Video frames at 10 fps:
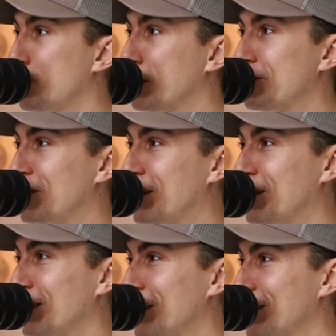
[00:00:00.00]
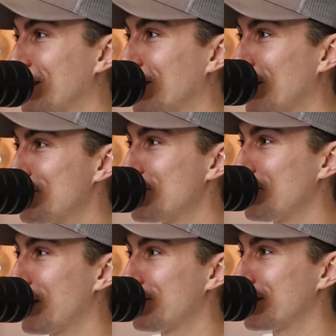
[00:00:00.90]
we've been living in, in an economy
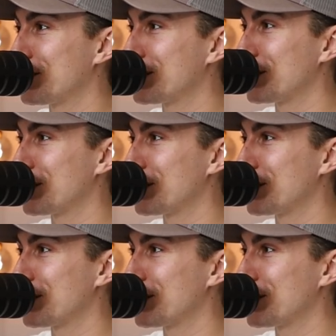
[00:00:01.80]
where everything just